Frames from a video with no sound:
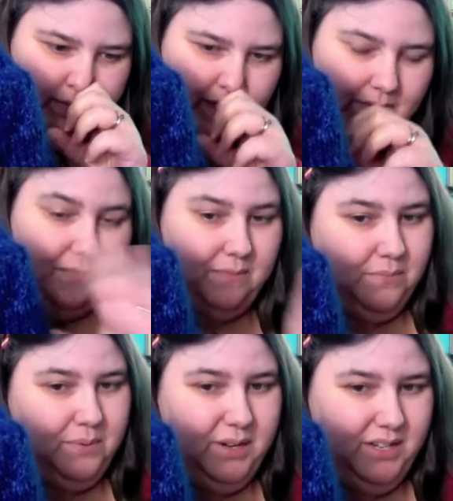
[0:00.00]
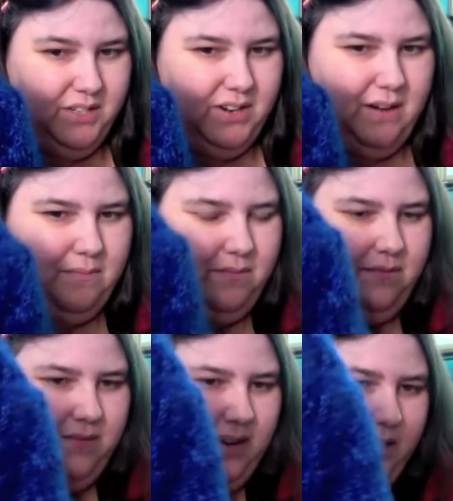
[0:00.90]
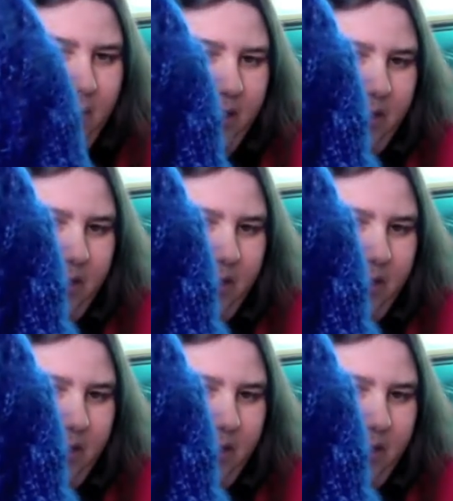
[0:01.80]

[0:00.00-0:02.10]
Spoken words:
I'm pretty sure, I'm not quite